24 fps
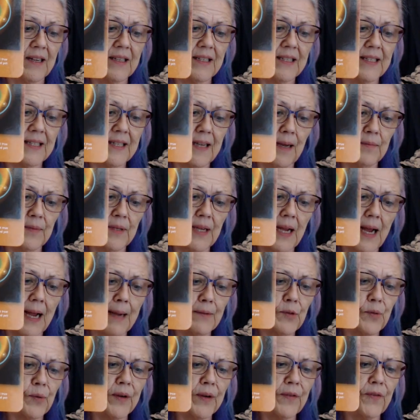
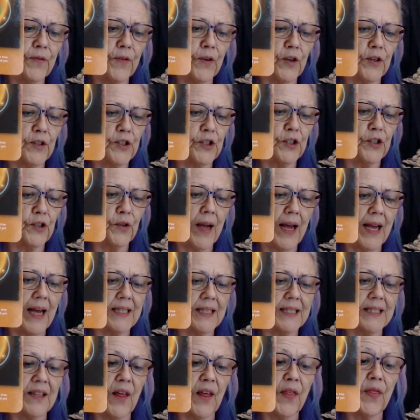sometimes referred to
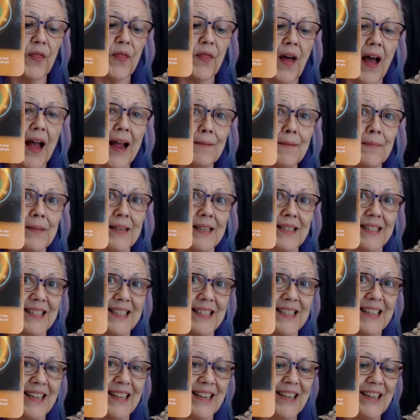as the
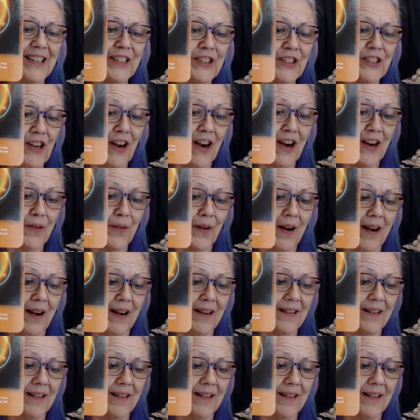thymus chakra,